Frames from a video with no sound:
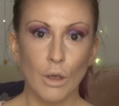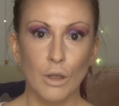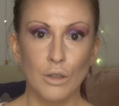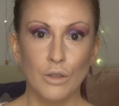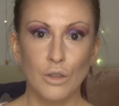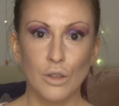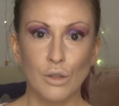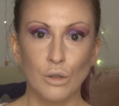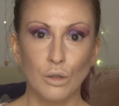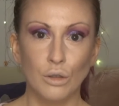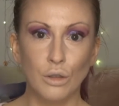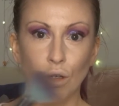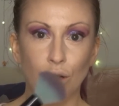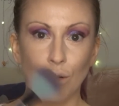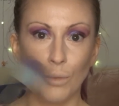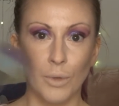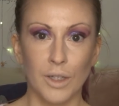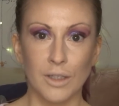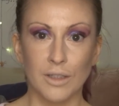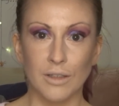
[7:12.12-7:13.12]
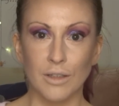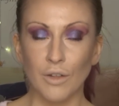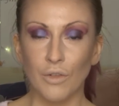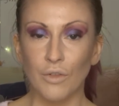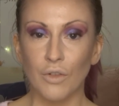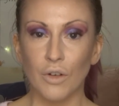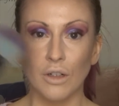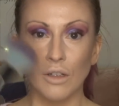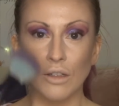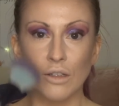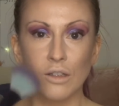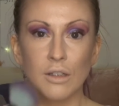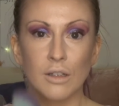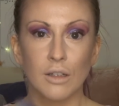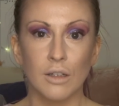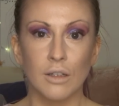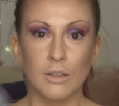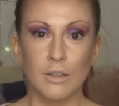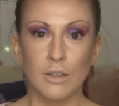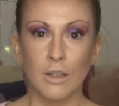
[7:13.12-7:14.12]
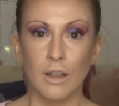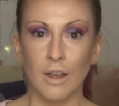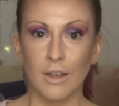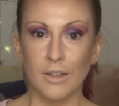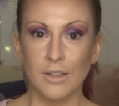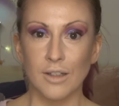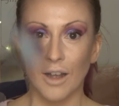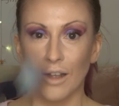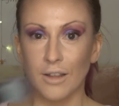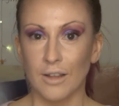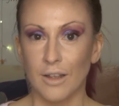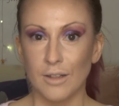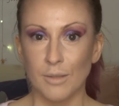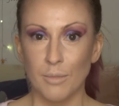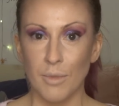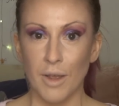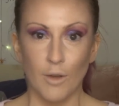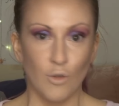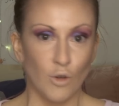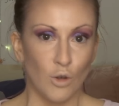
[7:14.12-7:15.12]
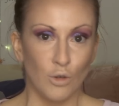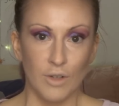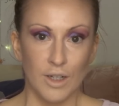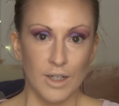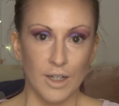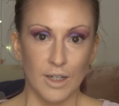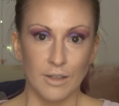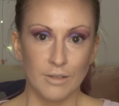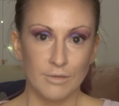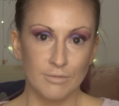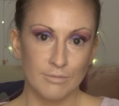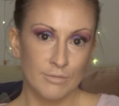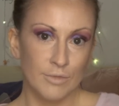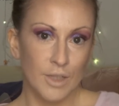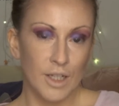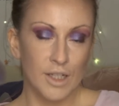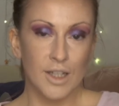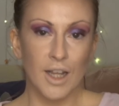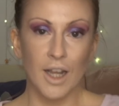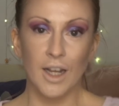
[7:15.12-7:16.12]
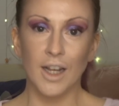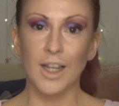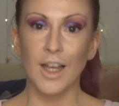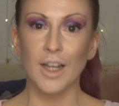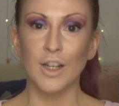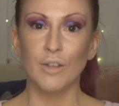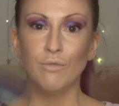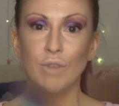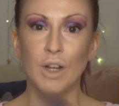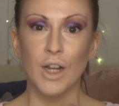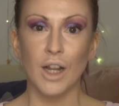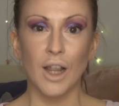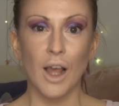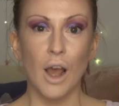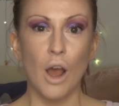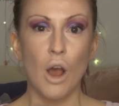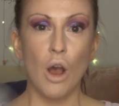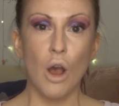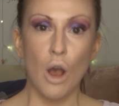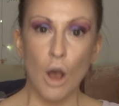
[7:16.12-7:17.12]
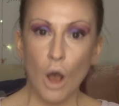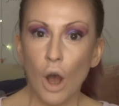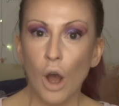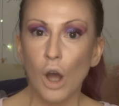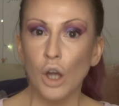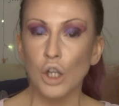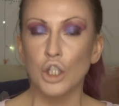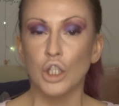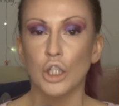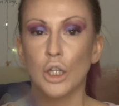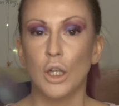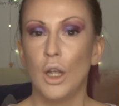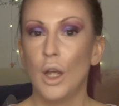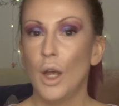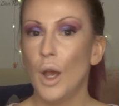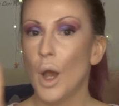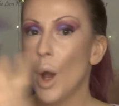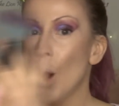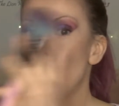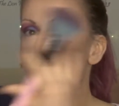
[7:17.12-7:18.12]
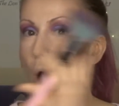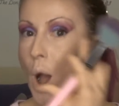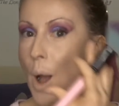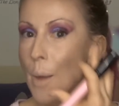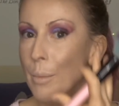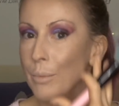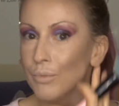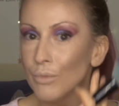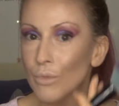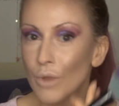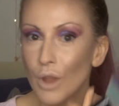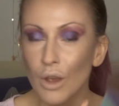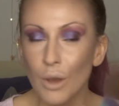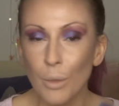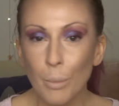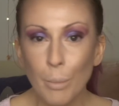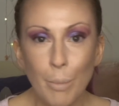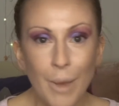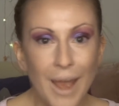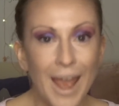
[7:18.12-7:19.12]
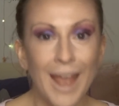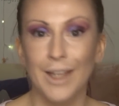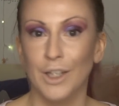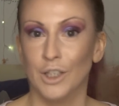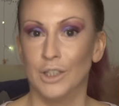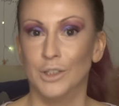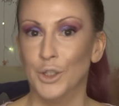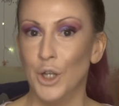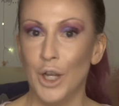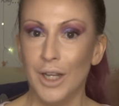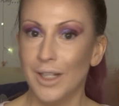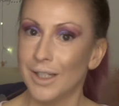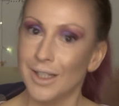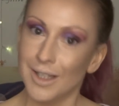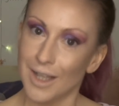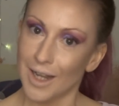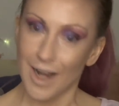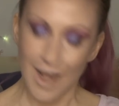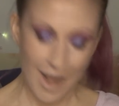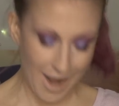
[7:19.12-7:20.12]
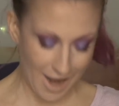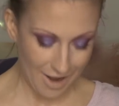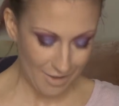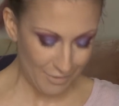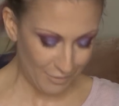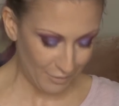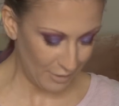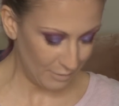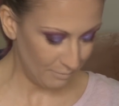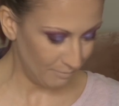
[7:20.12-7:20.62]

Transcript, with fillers: And just look what a difference to that side that's made already. It's kind of getting rid of that harsh um, paleness that I have.